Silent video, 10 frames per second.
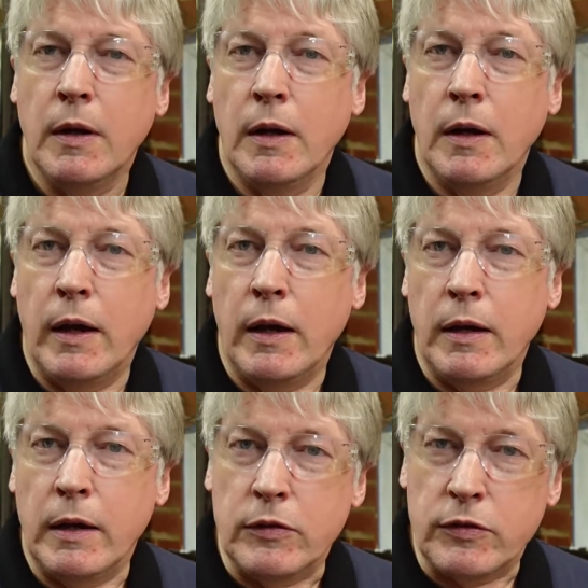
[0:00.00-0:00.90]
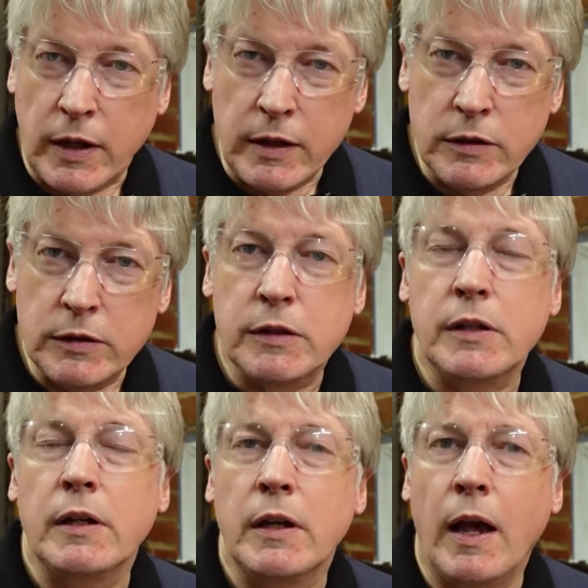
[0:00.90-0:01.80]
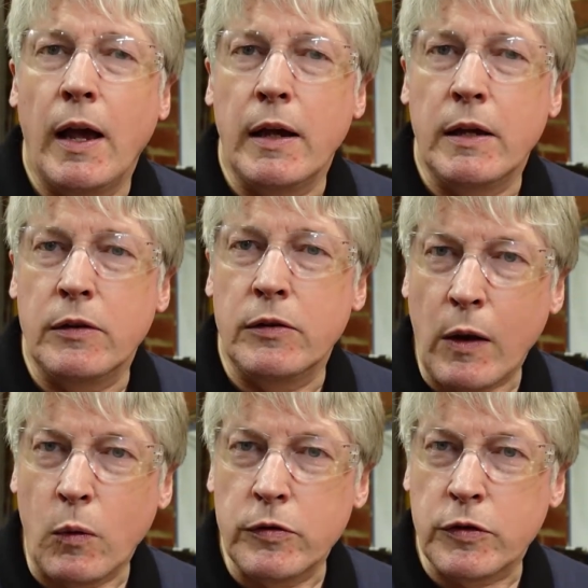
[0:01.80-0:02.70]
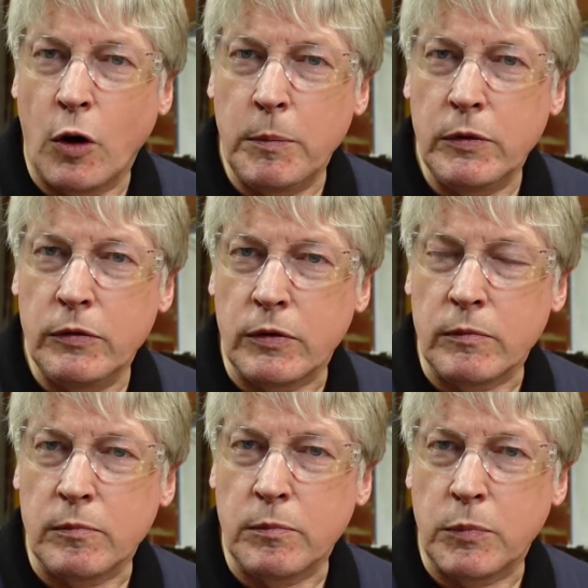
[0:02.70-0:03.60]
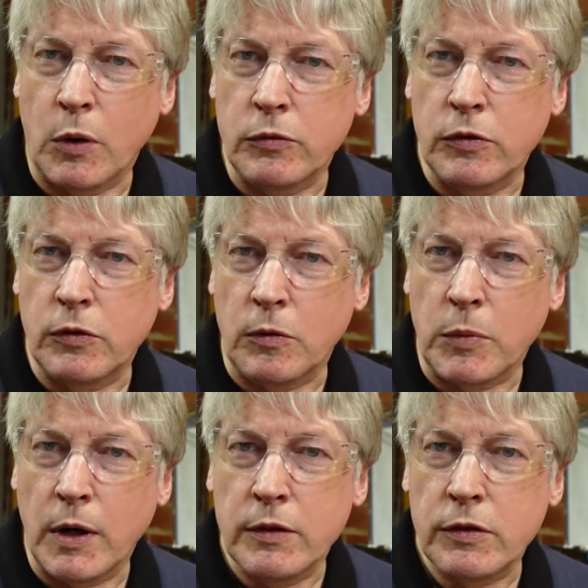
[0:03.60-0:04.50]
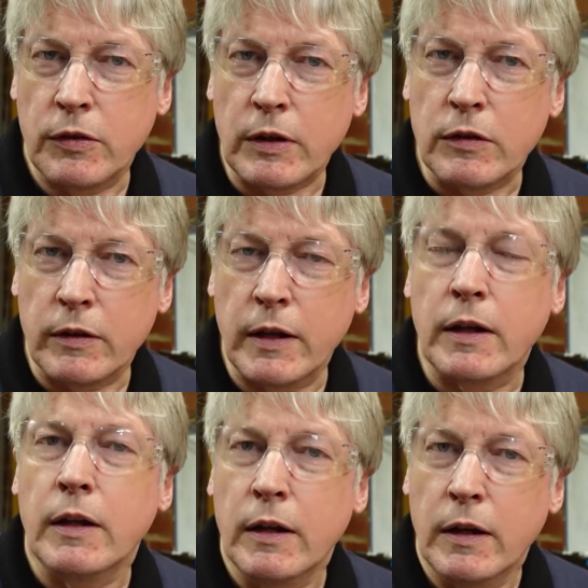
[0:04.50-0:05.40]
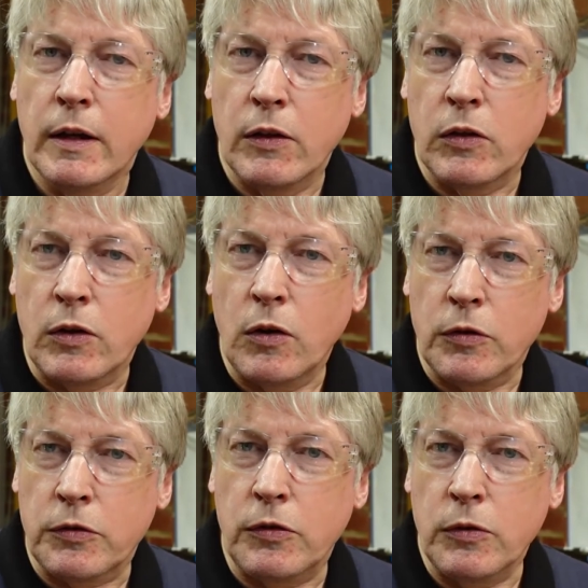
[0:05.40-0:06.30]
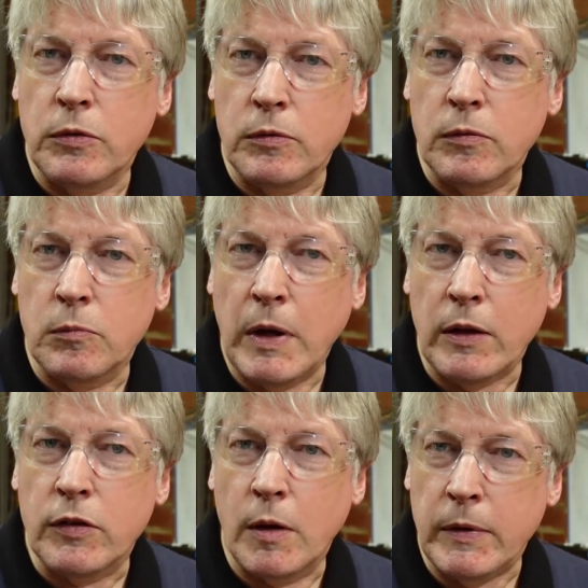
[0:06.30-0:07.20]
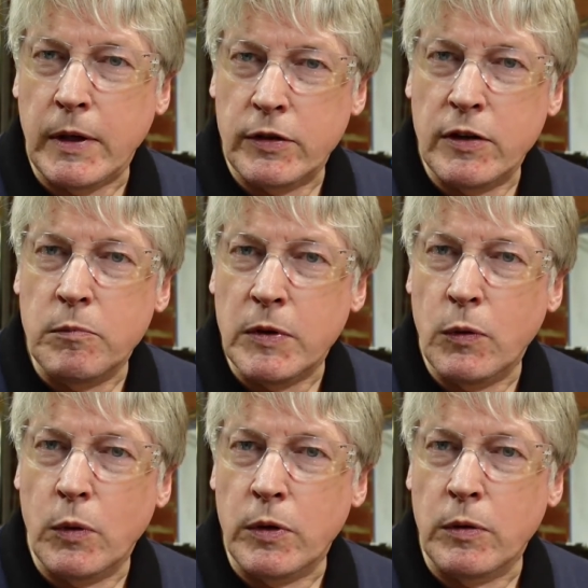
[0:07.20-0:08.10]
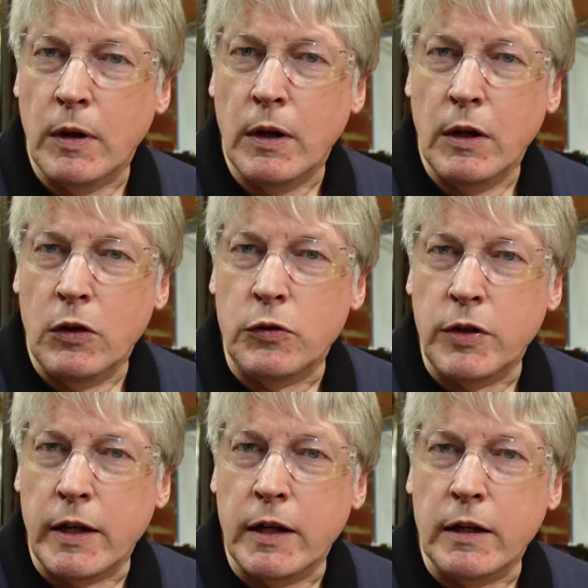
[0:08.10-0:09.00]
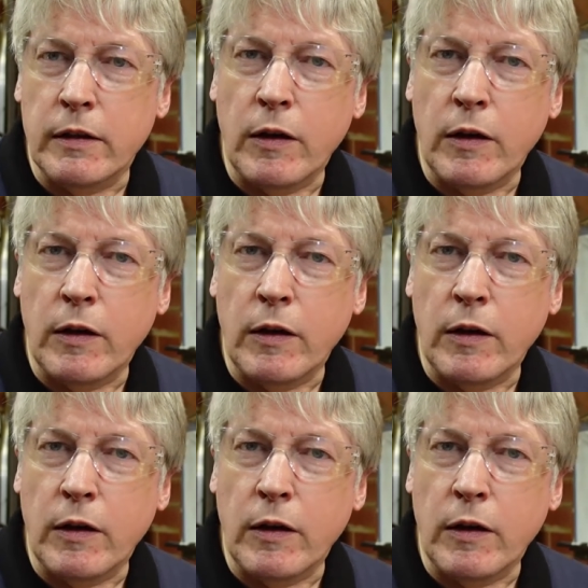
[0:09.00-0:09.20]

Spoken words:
and stainless and always coppers and bronzes and brasses, things like that, the cost soon mounts up, and that's even before you take anything